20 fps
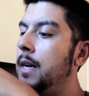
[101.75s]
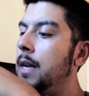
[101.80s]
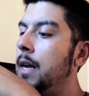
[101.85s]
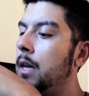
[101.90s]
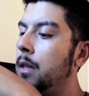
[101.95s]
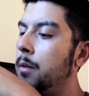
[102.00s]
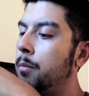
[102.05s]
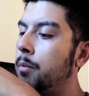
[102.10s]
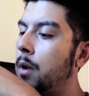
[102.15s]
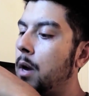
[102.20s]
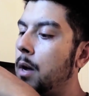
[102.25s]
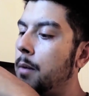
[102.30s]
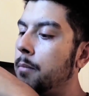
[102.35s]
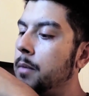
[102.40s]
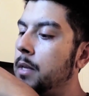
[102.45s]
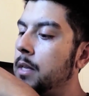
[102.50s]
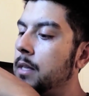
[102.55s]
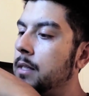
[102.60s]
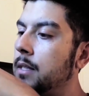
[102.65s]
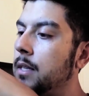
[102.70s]
Now the
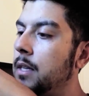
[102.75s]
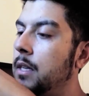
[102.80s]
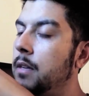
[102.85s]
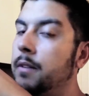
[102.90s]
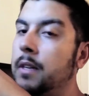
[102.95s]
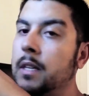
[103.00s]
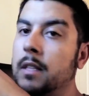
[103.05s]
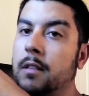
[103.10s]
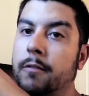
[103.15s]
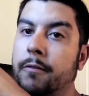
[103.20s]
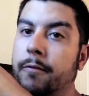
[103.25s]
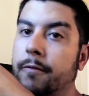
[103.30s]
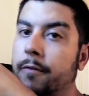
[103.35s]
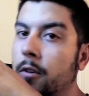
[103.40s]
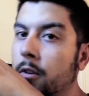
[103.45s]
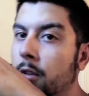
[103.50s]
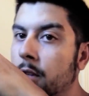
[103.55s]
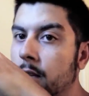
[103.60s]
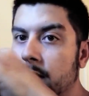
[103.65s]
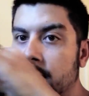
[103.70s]
problem is that even at the
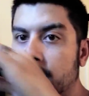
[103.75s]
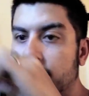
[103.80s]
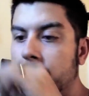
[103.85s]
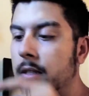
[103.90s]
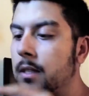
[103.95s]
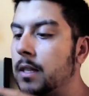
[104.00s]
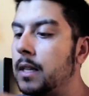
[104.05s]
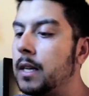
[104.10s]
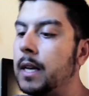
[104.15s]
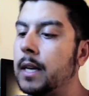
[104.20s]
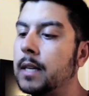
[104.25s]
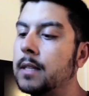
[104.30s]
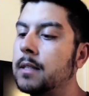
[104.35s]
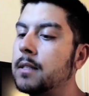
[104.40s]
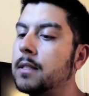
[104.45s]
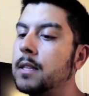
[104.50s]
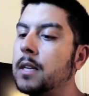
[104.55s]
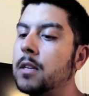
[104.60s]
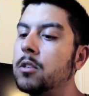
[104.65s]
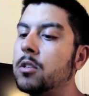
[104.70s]
furthest
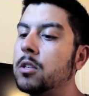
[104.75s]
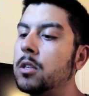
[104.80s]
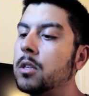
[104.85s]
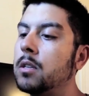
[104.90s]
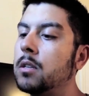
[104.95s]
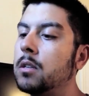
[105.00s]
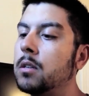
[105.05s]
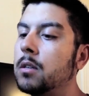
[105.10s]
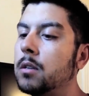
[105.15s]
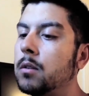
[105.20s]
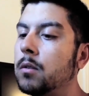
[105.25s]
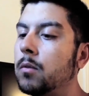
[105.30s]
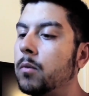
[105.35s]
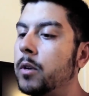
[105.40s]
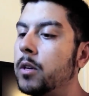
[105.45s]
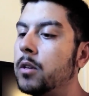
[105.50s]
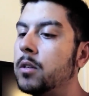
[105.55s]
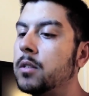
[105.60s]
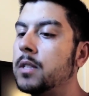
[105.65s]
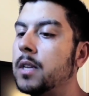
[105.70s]
extension
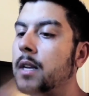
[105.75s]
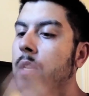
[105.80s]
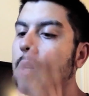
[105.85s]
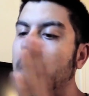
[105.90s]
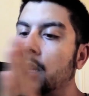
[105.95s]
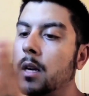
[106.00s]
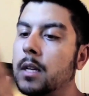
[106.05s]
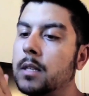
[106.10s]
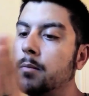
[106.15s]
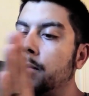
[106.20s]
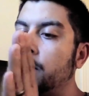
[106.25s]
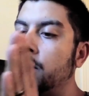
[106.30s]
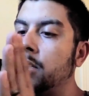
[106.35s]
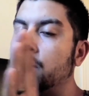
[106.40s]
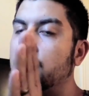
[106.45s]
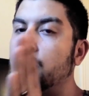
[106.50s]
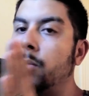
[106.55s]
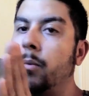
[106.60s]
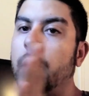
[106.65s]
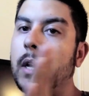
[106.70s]
where you're setting as
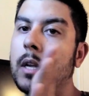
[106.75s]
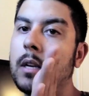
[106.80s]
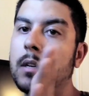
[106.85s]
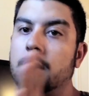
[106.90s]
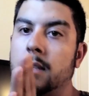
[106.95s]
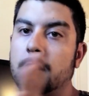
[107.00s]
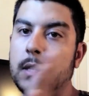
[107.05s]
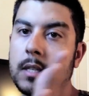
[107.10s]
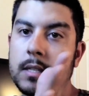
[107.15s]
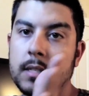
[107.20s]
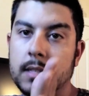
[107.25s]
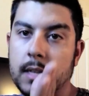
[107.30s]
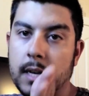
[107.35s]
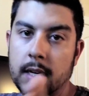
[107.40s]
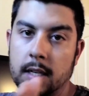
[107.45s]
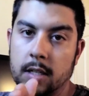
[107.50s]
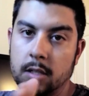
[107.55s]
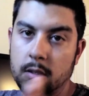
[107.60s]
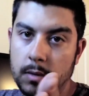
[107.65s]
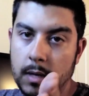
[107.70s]
much of the weight to this
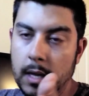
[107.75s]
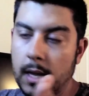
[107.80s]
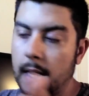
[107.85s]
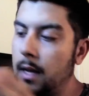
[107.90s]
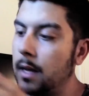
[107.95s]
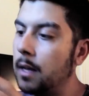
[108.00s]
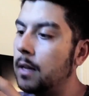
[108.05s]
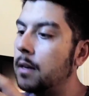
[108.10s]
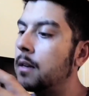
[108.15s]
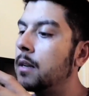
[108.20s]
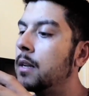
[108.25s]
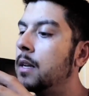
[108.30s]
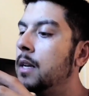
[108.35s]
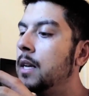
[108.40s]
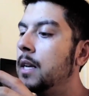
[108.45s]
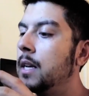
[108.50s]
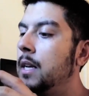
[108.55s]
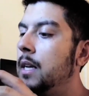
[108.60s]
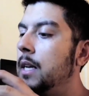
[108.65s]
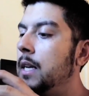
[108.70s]
side as you can,
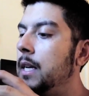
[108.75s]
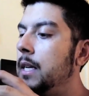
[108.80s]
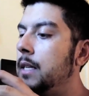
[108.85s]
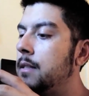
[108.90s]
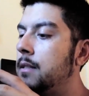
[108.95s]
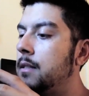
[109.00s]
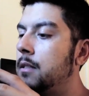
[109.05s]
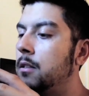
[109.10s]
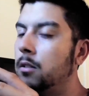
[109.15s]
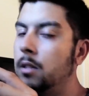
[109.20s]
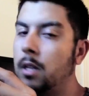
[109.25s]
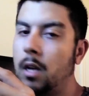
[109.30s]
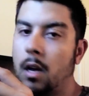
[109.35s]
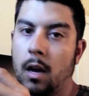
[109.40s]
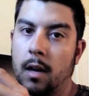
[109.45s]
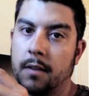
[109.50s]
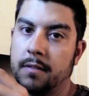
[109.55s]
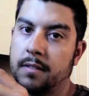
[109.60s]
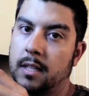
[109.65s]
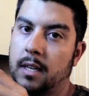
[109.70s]
it's still
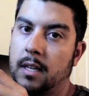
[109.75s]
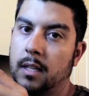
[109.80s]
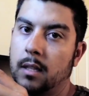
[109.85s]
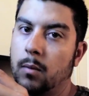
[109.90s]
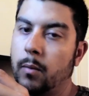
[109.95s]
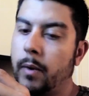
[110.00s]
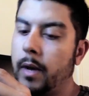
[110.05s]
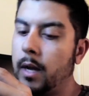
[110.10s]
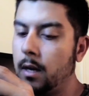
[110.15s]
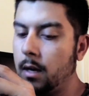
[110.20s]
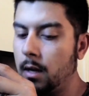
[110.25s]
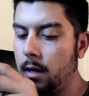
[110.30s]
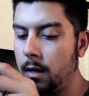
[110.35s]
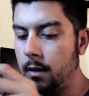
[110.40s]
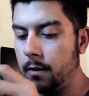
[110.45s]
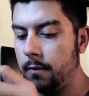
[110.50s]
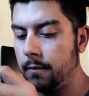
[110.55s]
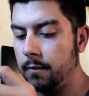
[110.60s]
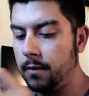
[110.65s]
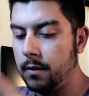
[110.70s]
not offsetting the weight
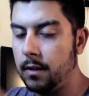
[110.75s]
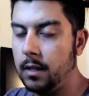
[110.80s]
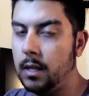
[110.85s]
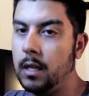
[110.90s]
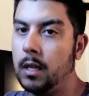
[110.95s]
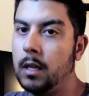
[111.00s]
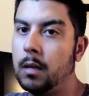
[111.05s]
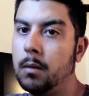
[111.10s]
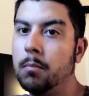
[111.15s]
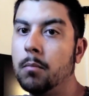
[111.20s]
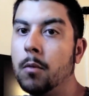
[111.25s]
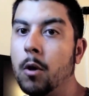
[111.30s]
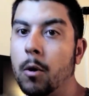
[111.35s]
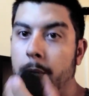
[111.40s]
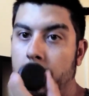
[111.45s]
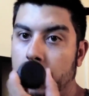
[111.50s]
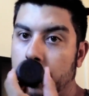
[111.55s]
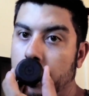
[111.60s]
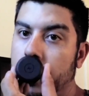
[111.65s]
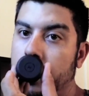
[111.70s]
of the
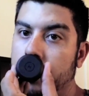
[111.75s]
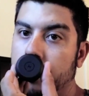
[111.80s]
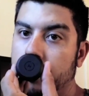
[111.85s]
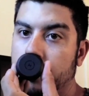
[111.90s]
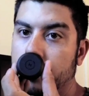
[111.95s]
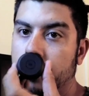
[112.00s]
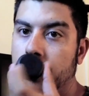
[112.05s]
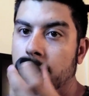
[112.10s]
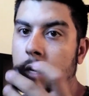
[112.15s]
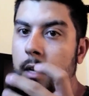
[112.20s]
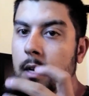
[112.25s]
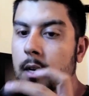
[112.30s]
Moment lens.